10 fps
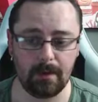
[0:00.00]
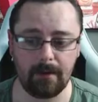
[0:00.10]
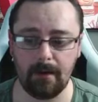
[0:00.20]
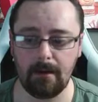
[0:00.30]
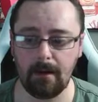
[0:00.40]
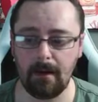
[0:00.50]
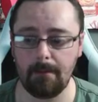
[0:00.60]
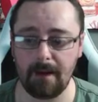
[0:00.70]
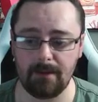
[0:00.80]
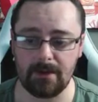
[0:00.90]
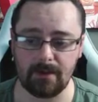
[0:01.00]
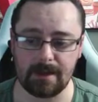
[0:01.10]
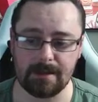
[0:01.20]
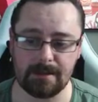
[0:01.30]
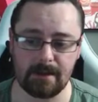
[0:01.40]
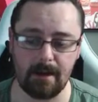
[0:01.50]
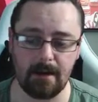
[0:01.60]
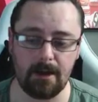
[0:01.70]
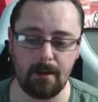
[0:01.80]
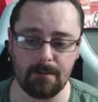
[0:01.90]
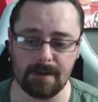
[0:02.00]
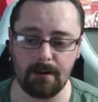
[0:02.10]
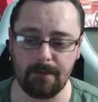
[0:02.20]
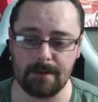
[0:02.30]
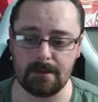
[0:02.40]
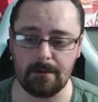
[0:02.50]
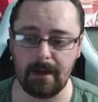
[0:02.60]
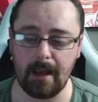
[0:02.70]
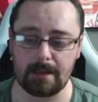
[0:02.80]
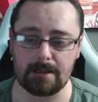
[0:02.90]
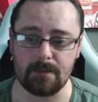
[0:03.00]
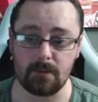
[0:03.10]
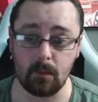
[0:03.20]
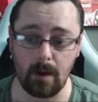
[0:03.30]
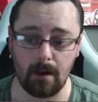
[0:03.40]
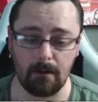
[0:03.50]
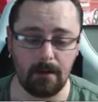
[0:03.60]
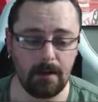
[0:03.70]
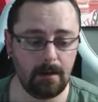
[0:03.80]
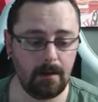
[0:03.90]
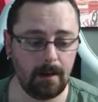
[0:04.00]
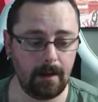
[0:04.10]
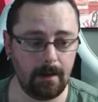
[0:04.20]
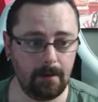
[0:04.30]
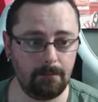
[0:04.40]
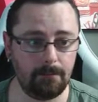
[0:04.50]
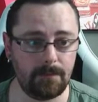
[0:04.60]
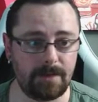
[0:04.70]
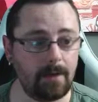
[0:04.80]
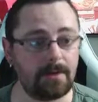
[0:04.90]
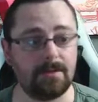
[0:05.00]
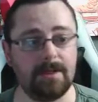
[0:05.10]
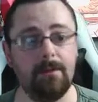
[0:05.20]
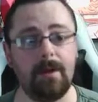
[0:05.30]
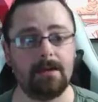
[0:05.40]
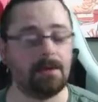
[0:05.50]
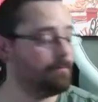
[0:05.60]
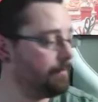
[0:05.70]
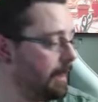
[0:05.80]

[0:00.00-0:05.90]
I think Man of Interest's Hugh himself, he's going to be getting some as well. So yeah, so we'll see where we get to.